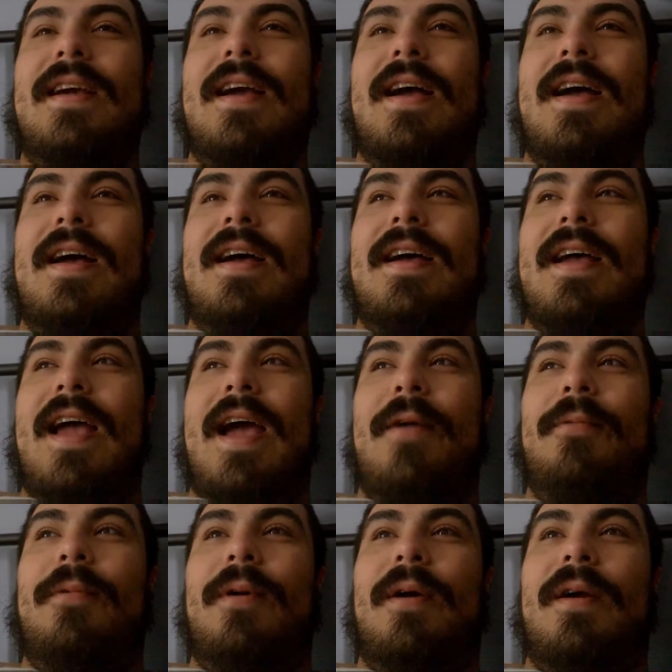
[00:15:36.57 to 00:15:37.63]

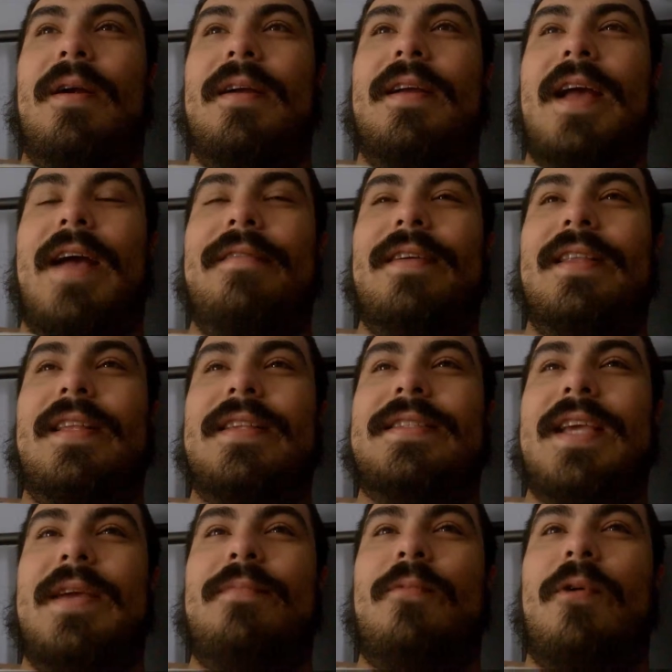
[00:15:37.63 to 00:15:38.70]
at work having to
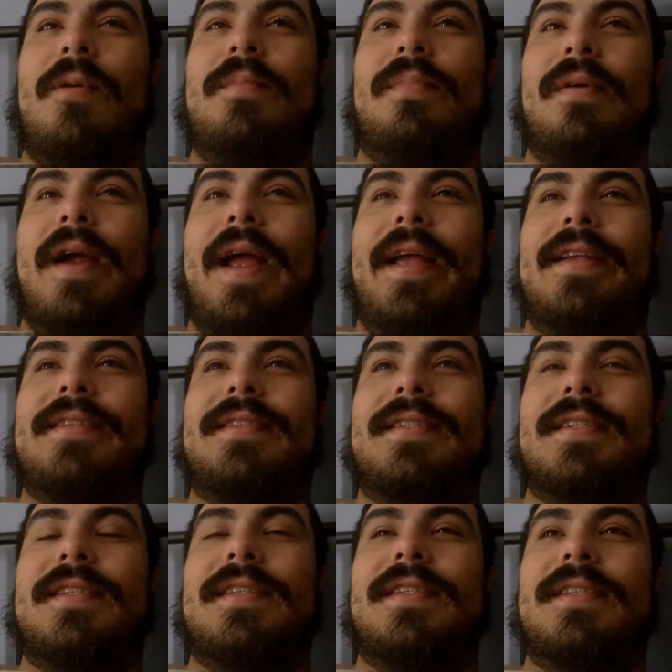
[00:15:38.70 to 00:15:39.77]
take more breaks
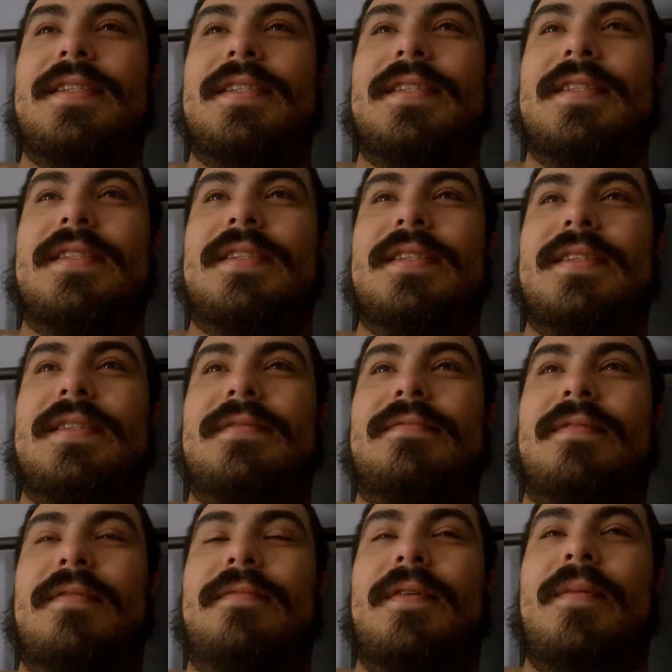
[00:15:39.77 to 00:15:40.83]
to
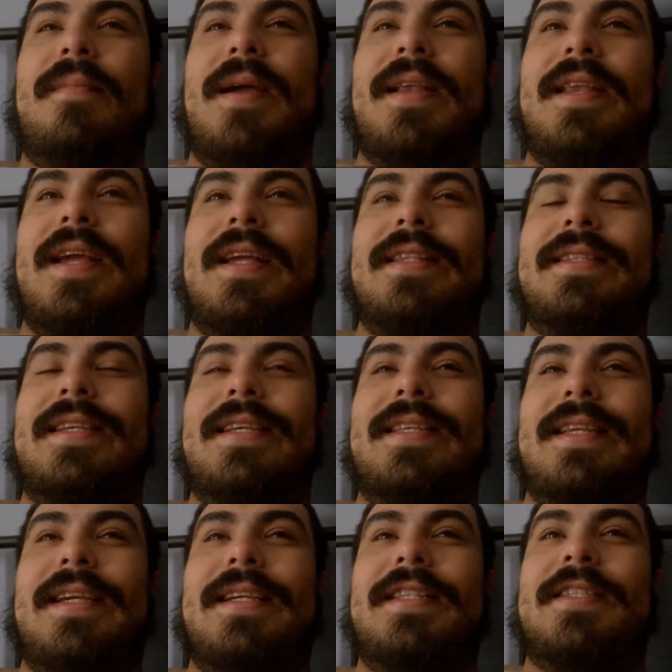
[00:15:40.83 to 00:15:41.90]
fulfill my nicotine
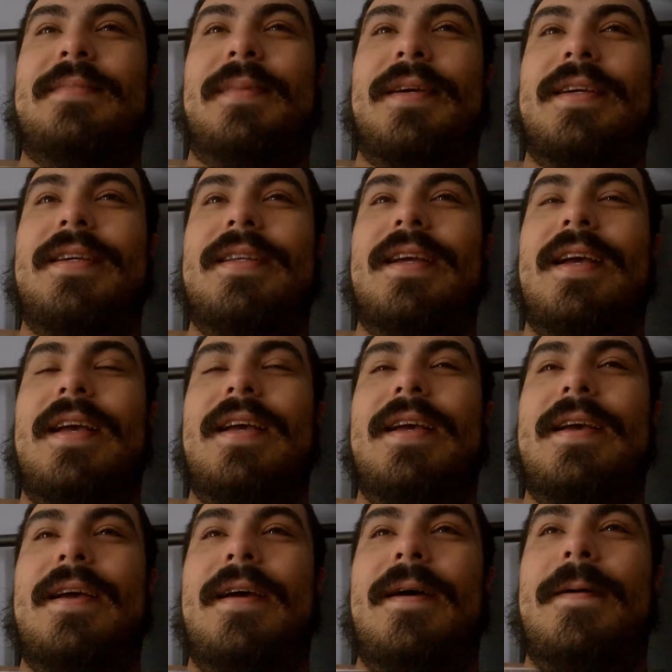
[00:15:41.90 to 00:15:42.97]
needs, but
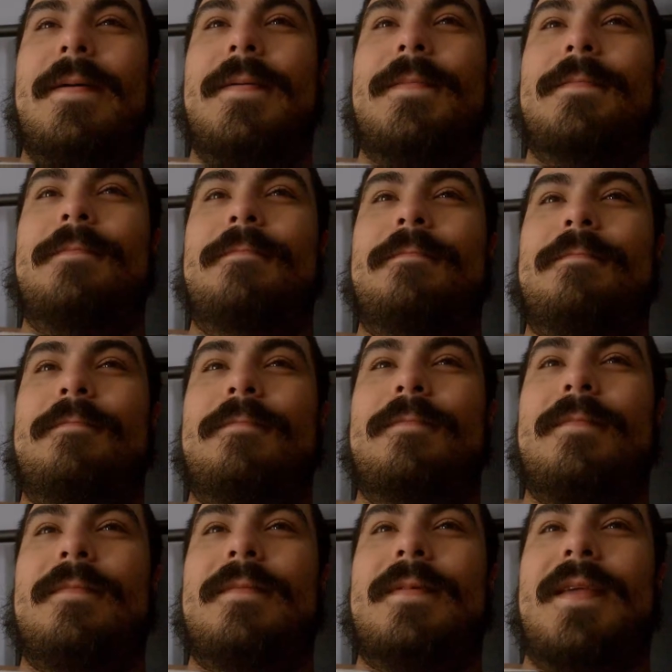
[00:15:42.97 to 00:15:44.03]
um,
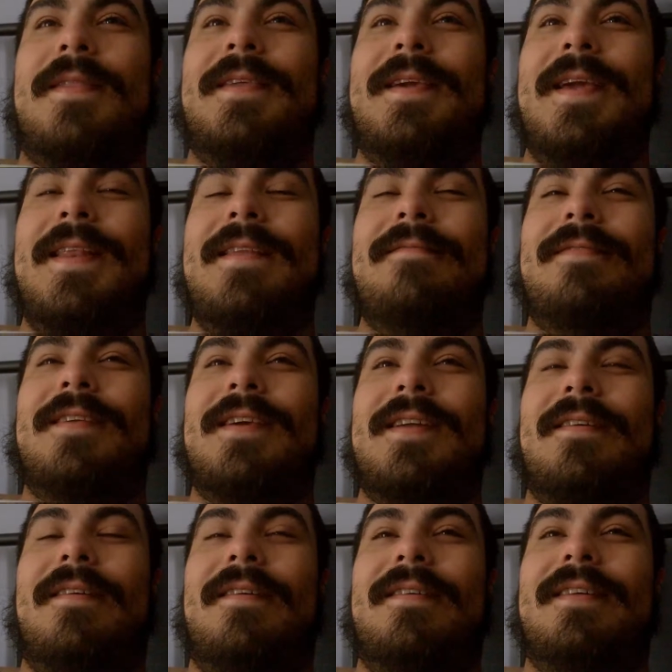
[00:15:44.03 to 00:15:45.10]
at the end of it
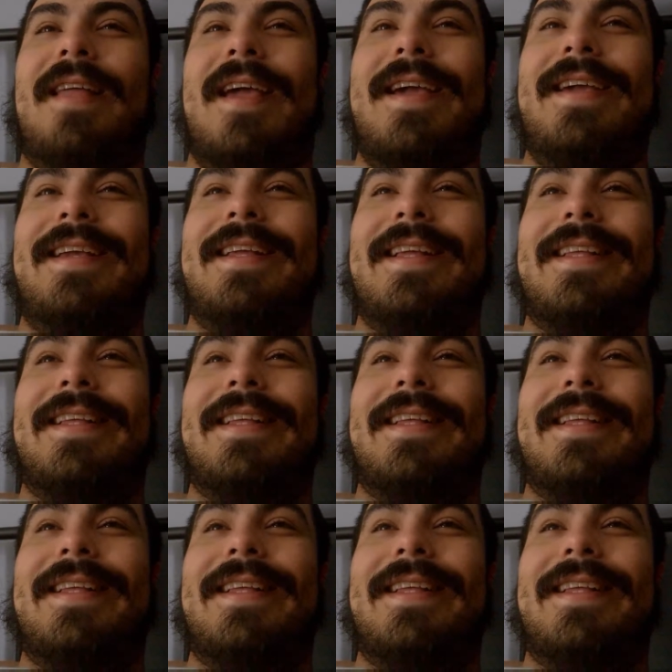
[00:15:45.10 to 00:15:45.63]
all, like